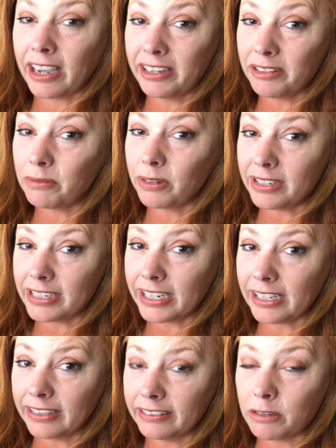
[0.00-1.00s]
kind of
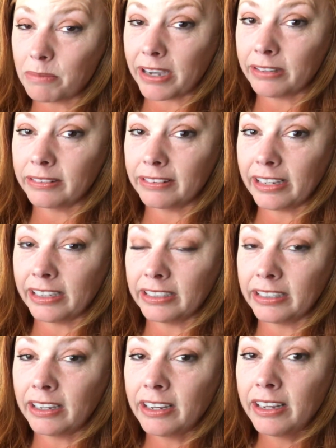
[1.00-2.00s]
ridiculous amounts.
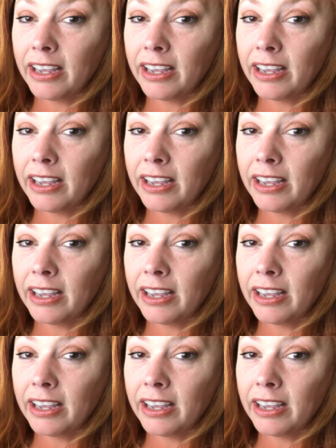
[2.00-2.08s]
And